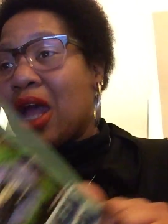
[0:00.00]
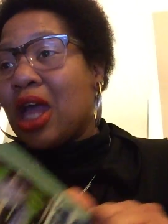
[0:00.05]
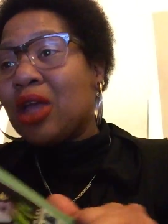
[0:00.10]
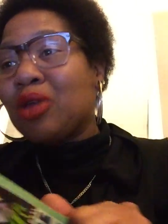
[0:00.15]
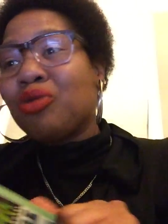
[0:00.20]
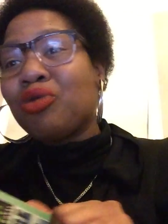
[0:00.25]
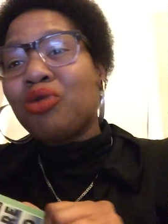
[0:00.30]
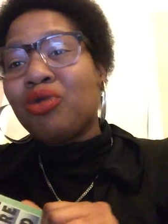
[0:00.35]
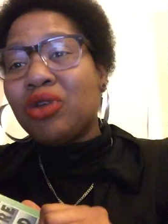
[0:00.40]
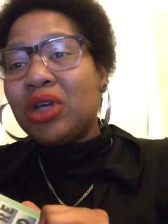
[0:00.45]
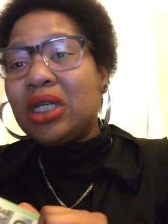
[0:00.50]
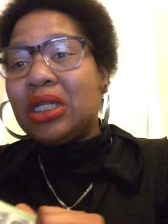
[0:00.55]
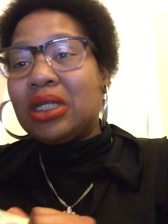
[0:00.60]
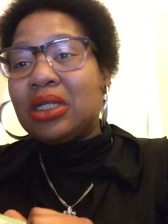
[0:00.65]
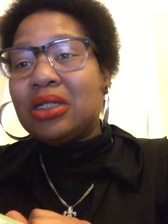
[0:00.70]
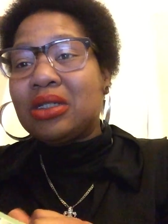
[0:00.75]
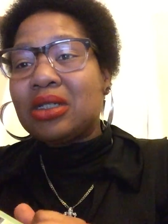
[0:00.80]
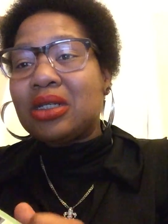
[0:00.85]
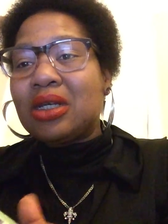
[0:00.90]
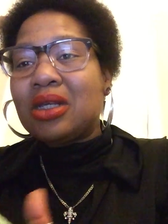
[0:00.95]
and read
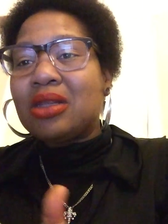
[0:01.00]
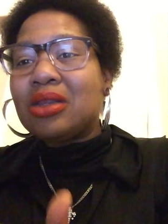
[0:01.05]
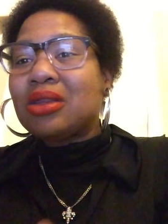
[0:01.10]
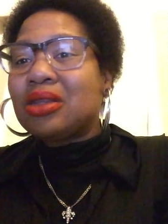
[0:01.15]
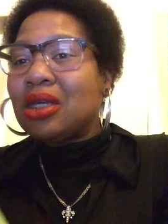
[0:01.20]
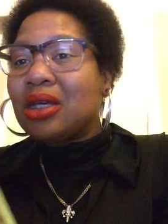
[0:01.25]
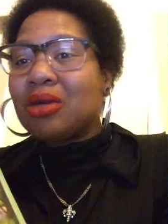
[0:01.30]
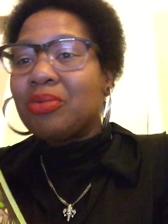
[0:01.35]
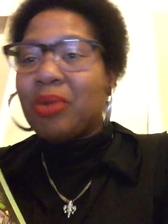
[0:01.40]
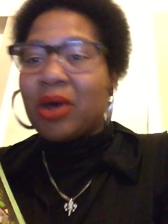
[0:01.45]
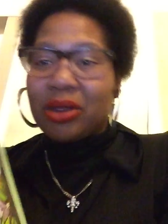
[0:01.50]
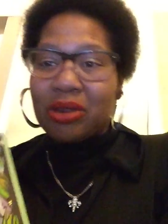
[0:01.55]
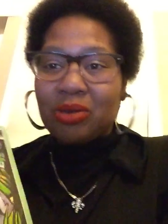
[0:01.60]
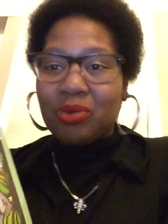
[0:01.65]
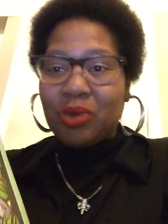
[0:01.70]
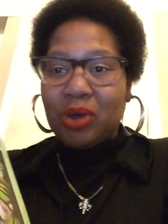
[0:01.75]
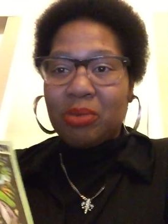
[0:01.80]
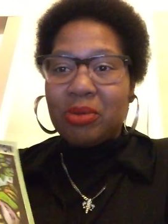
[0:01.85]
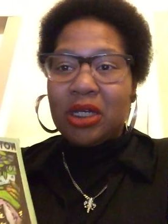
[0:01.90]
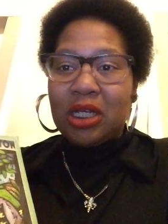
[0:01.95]
it and think about the
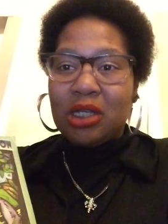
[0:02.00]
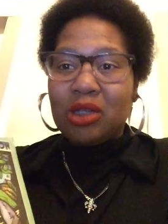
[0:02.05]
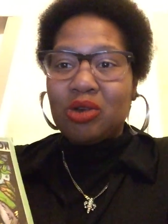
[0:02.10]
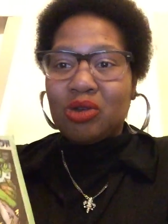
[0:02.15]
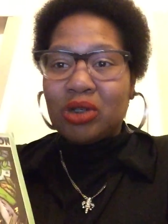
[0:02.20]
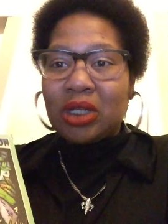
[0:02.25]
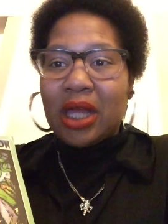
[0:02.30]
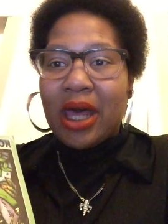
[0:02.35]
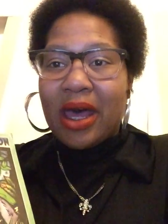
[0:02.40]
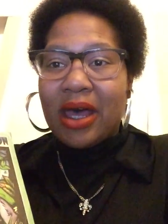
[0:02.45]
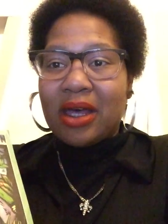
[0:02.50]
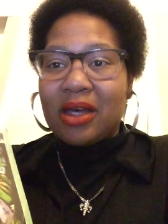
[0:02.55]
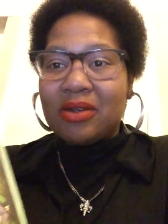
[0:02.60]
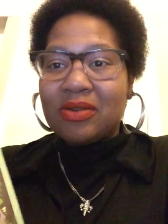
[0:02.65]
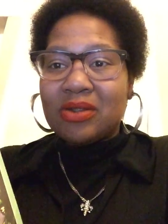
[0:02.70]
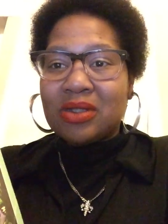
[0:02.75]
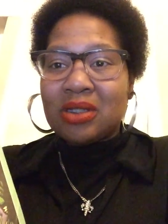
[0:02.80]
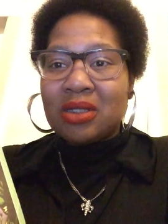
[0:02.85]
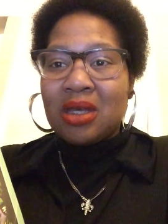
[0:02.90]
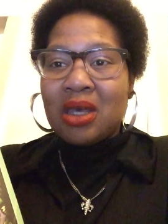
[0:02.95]
women in your
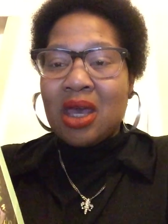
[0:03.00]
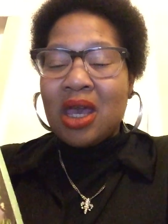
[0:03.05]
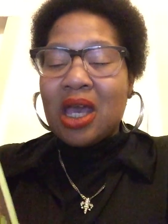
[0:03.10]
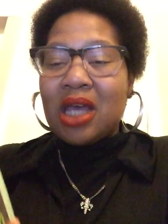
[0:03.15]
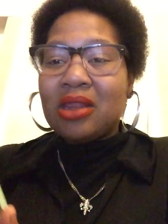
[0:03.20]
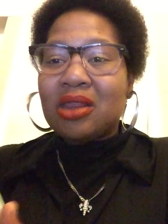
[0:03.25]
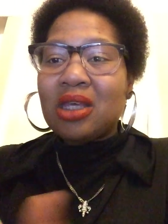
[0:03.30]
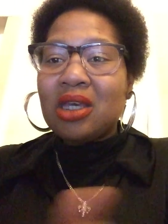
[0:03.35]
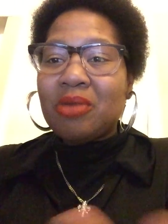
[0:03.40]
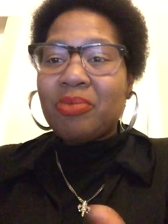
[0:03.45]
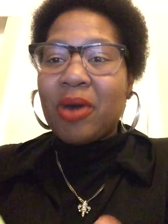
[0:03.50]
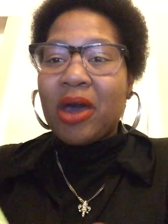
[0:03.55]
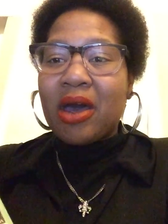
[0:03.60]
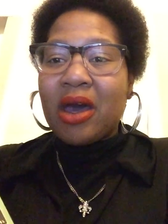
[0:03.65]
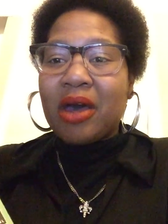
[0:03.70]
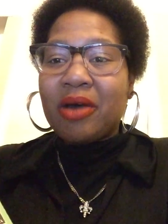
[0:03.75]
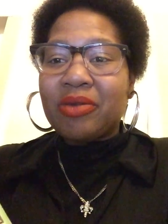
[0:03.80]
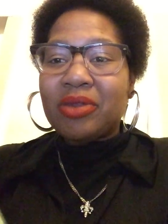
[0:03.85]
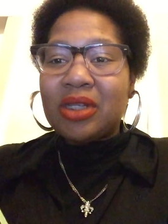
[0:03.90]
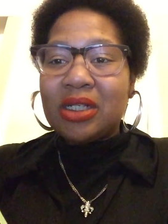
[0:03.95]
lives and think about
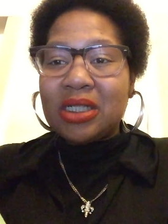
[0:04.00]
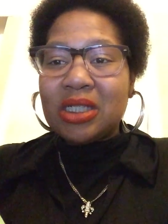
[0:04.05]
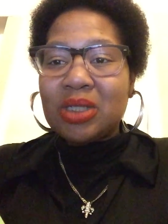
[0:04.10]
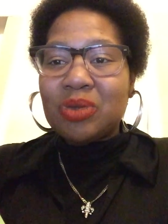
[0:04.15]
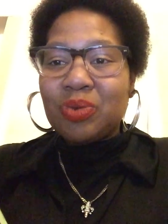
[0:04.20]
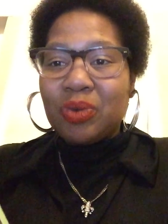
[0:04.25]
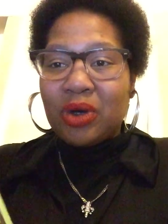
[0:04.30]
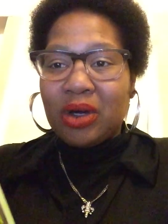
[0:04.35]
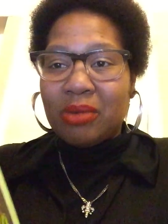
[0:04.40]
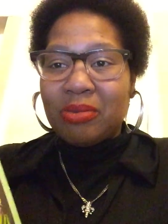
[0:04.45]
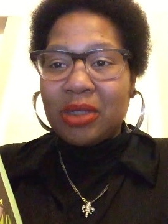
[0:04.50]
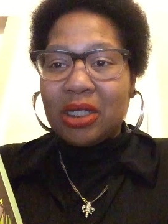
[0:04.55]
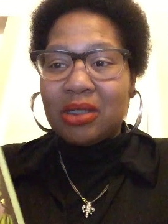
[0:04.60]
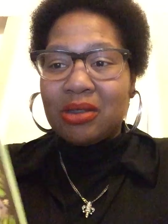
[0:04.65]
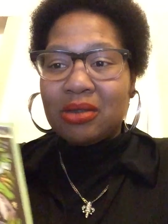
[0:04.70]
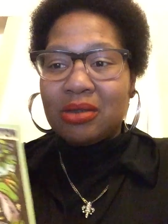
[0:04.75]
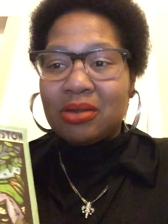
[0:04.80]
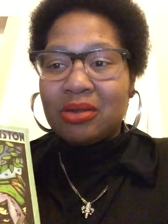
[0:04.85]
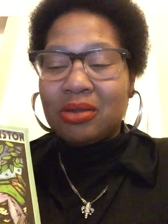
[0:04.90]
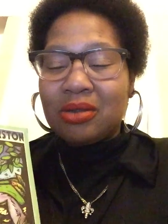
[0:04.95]
how this
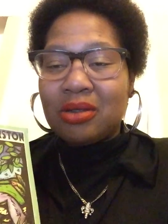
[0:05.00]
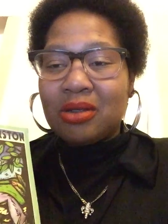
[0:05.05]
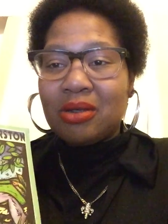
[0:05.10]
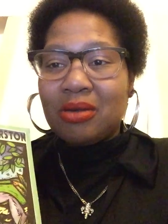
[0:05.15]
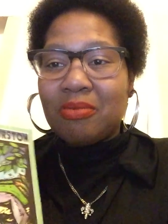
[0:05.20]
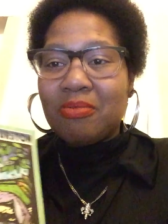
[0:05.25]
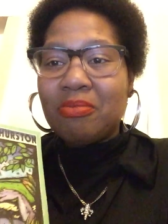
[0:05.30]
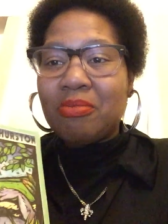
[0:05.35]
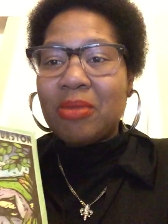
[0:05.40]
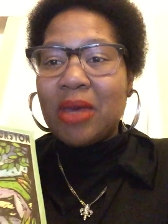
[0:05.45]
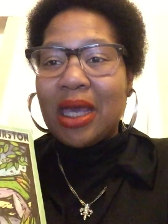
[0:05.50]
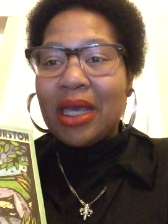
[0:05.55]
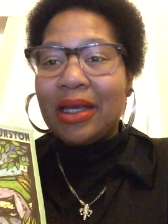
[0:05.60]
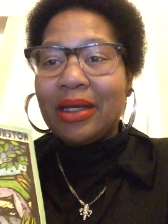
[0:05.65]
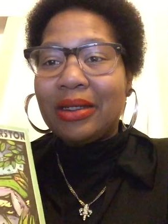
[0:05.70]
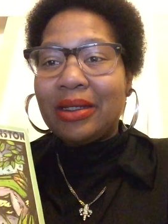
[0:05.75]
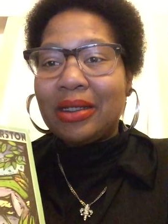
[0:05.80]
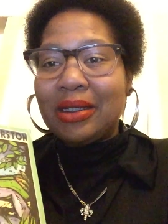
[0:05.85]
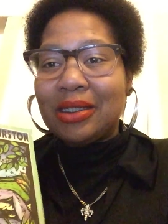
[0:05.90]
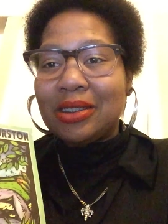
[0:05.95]
woman
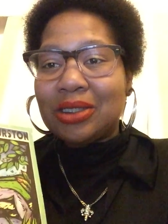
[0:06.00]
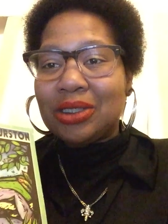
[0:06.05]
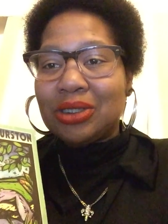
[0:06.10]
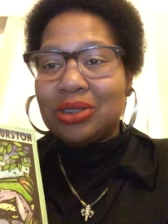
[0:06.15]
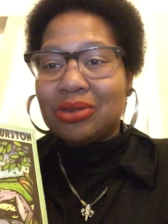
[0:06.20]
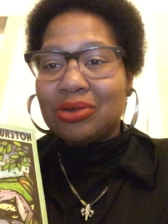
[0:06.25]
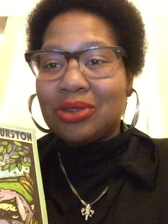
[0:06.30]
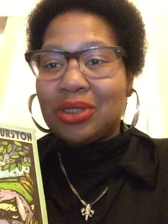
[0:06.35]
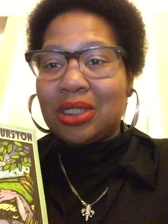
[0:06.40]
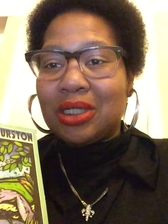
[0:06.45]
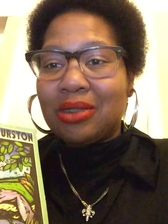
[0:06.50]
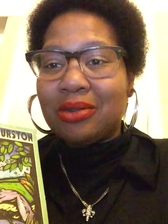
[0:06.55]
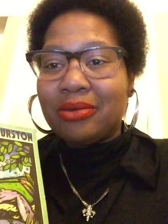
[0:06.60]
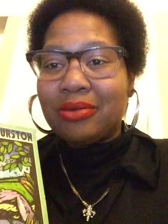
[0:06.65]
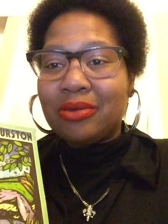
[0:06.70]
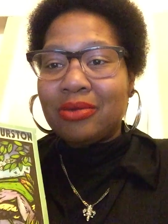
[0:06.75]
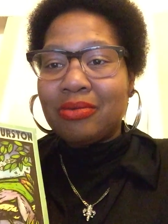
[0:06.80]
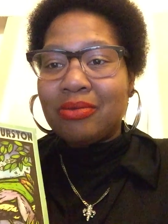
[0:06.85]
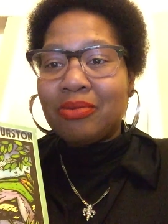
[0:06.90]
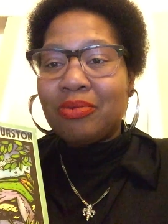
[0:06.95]
made history,
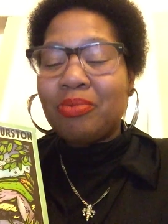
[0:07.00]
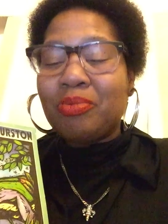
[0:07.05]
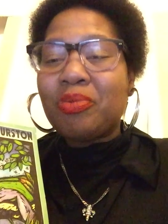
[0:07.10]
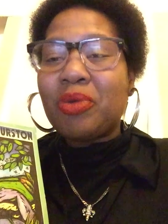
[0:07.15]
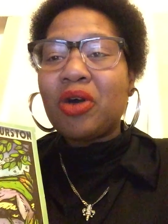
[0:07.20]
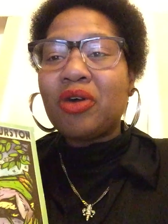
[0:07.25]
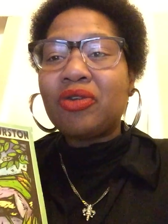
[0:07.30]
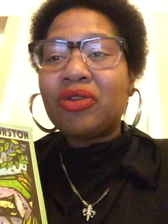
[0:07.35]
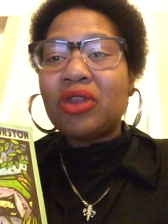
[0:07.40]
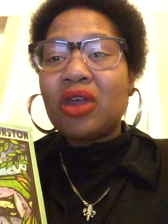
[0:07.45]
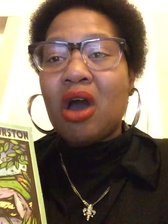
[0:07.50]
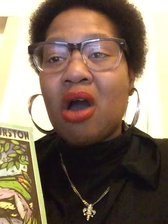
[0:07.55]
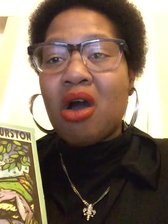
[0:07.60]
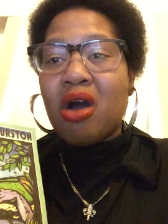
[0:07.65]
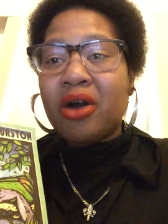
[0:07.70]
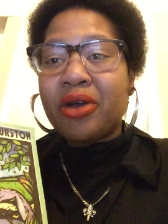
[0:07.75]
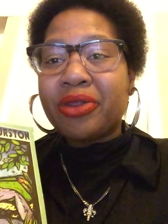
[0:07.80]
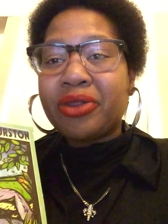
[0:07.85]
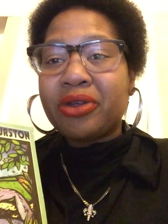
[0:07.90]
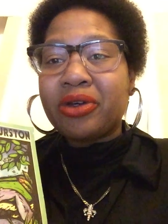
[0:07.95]
both the
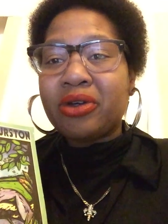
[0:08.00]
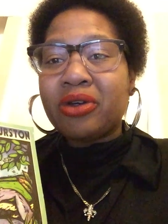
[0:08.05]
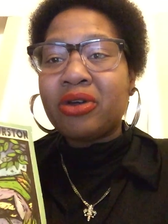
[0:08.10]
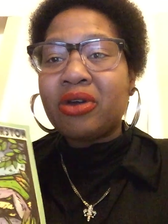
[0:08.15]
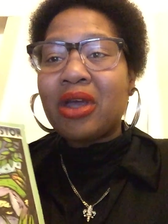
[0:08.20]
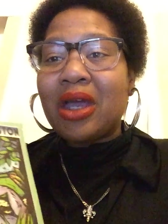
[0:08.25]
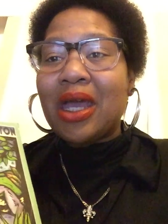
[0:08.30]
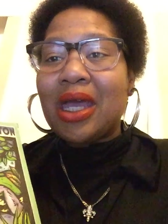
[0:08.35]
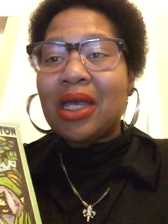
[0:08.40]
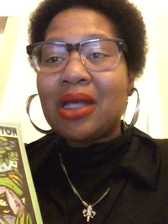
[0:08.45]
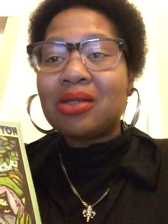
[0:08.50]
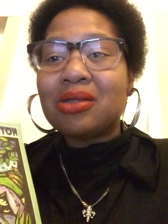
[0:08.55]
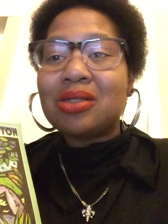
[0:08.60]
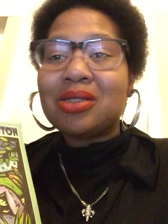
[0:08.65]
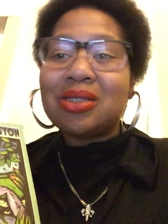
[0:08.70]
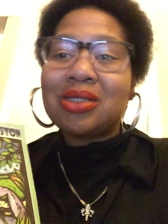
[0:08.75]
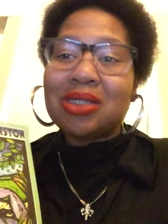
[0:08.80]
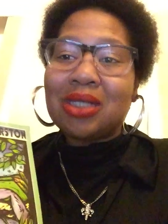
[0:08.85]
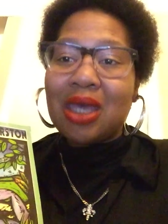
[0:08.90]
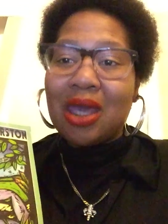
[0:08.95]
author and
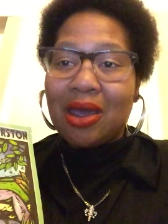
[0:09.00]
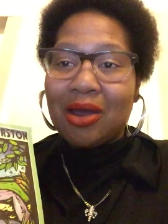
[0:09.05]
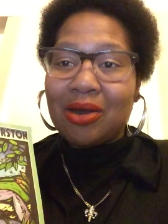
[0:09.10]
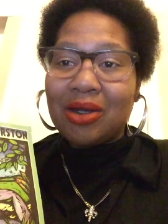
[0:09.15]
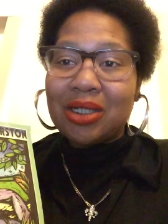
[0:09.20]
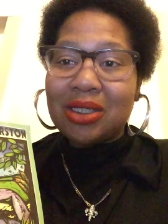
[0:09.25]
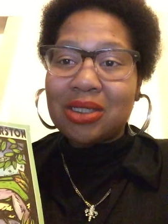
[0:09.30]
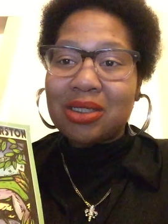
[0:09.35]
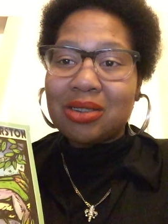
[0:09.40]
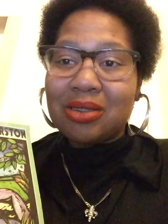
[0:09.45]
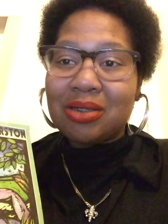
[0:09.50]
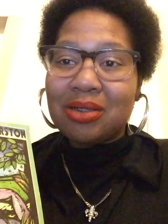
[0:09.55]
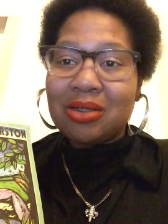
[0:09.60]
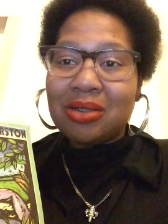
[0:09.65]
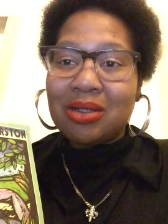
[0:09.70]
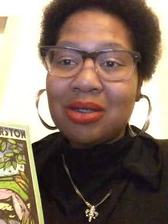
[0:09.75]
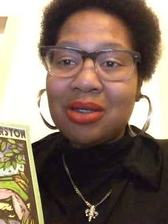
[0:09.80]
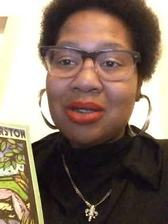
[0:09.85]
this character.